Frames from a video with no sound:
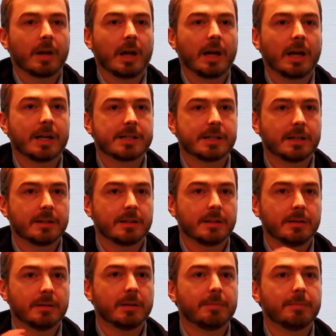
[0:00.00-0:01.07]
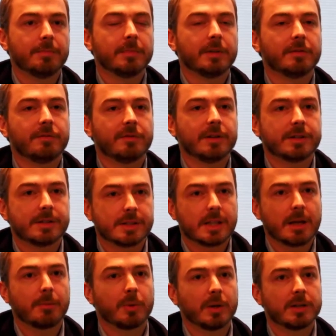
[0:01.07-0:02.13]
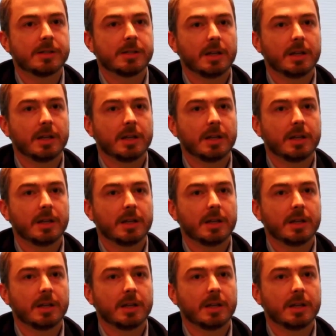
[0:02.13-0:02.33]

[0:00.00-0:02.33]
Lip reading: I guess that the first step we can